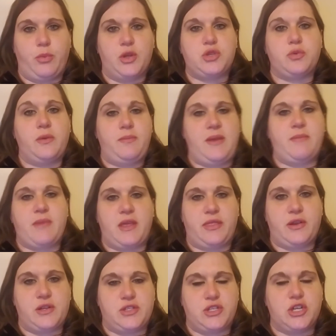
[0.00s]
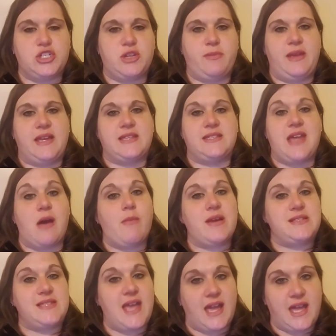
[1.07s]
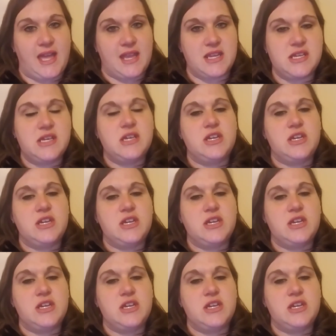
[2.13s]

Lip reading: which would be my third surgeon, because now my second